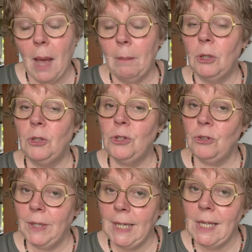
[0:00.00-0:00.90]
but
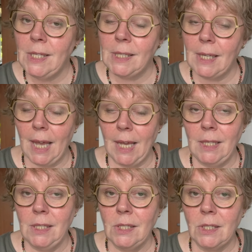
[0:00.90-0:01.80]
3
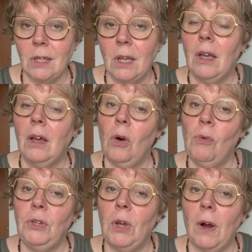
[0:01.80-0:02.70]
skeins
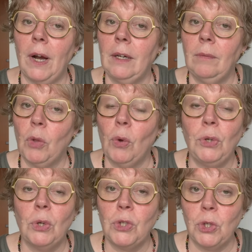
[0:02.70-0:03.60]
of yarn of
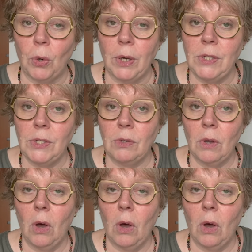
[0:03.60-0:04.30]
your choice,